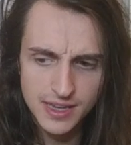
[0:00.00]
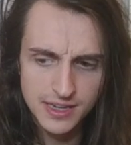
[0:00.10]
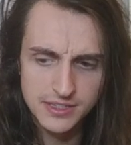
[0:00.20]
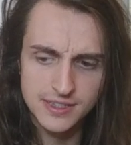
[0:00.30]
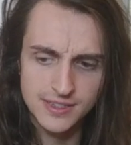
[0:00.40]
and
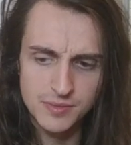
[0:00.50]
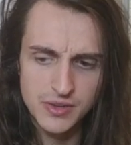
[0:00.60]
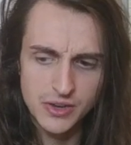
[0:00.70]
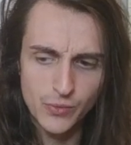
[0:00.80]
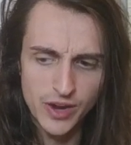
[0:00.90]
it's
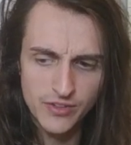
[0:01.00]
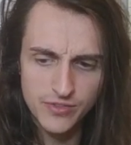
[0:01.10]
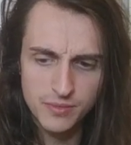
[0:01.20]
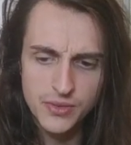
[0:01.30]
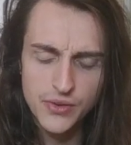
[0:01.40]
slipping away
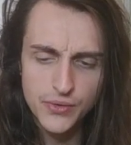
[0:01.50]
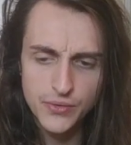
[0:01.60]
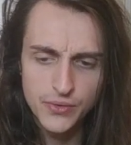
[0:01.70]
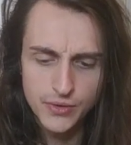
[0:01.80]
from you.